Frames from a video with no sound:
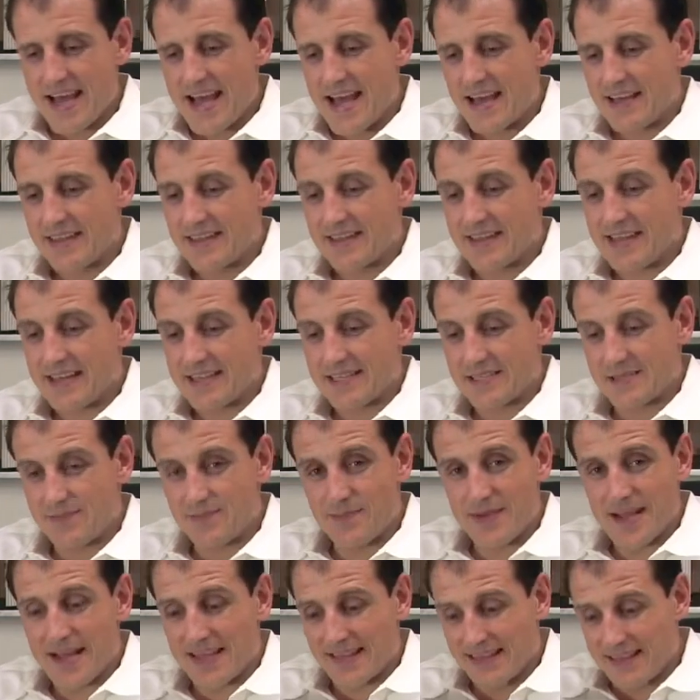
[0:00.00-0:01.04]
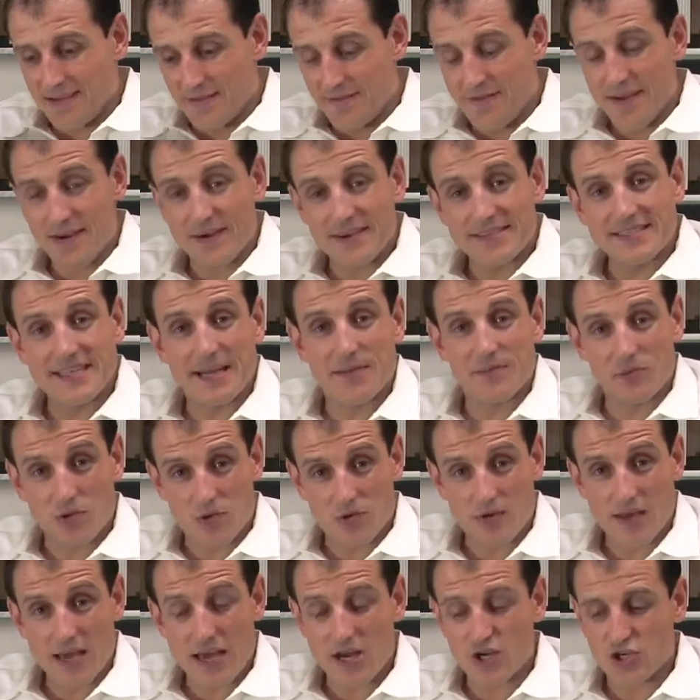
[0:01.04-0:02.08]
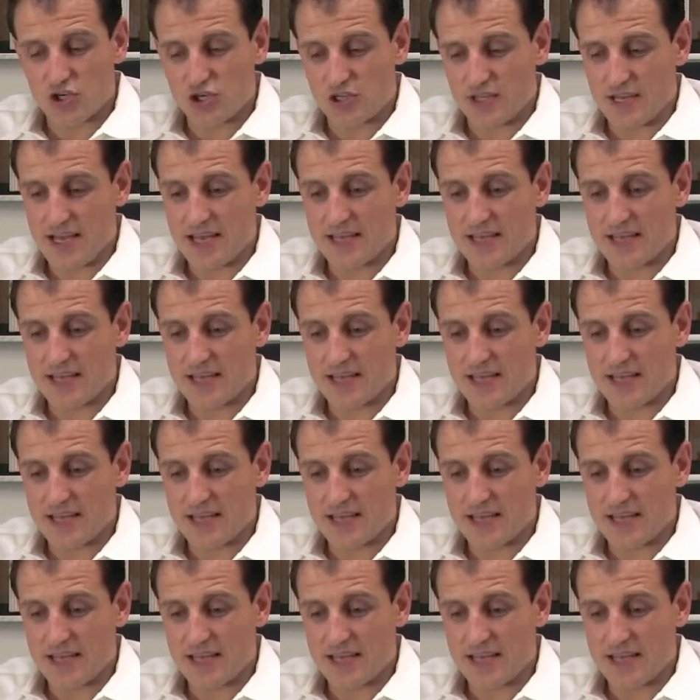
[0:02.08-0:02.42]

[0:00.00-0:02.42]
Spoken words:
and that's at the very same location.